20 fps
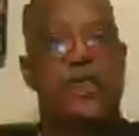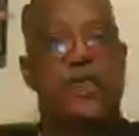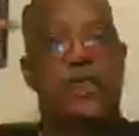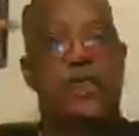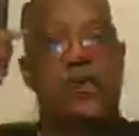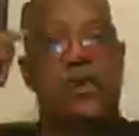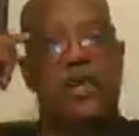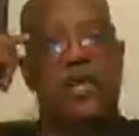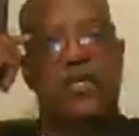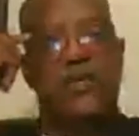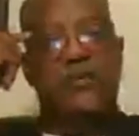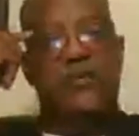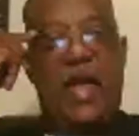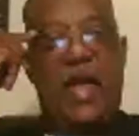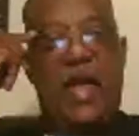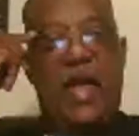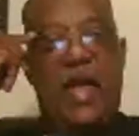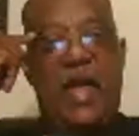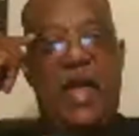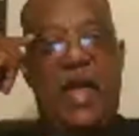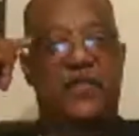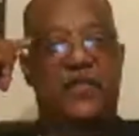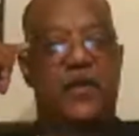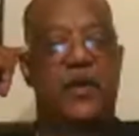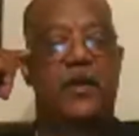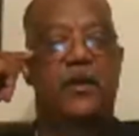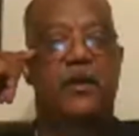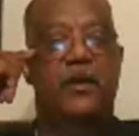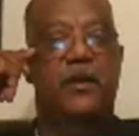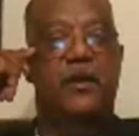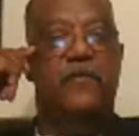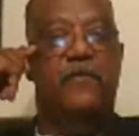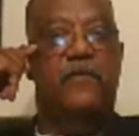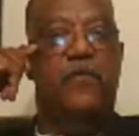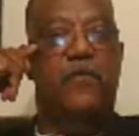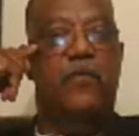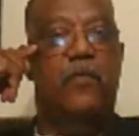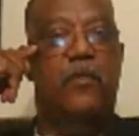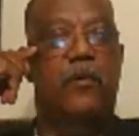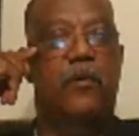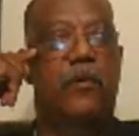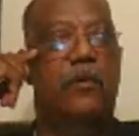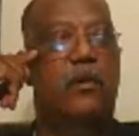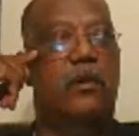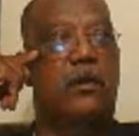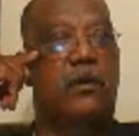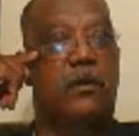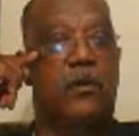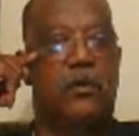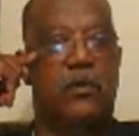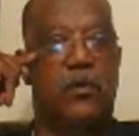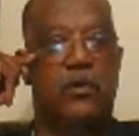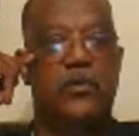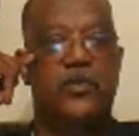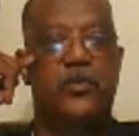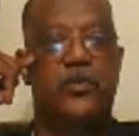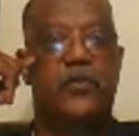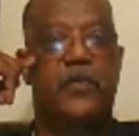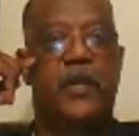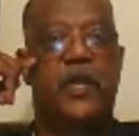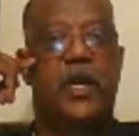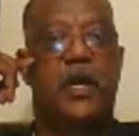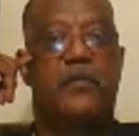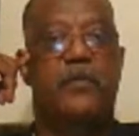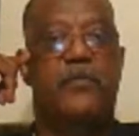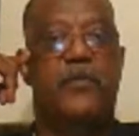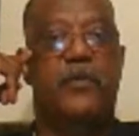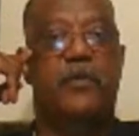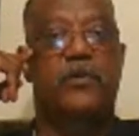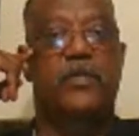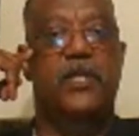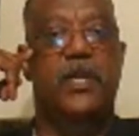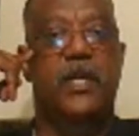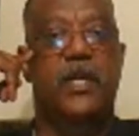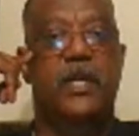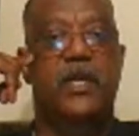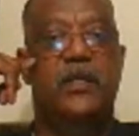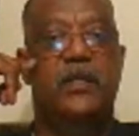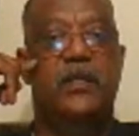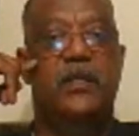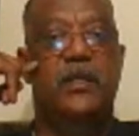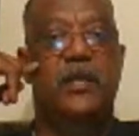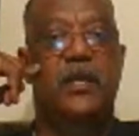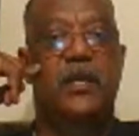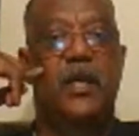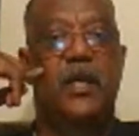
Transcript: There is bat mitzvah for girls who become 13,